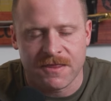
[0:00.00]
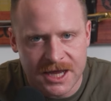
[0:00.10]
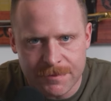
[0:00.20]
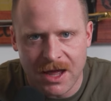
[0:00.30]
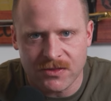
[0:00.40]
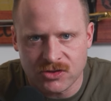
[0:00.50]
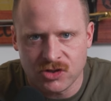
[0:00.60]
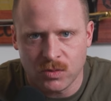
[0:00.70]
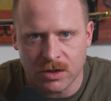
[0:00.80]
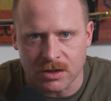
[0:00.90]
Think about the
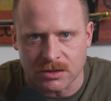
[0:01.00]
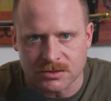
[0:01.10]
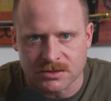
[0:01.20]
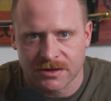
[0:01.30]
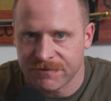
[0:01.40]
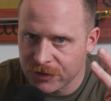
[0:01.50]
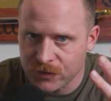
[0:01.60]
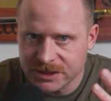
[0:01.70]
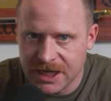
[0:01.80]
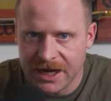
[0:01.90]
two words for
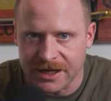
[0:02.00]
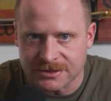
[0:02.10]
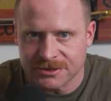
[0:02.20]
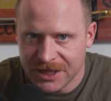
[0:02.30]
3 seconds.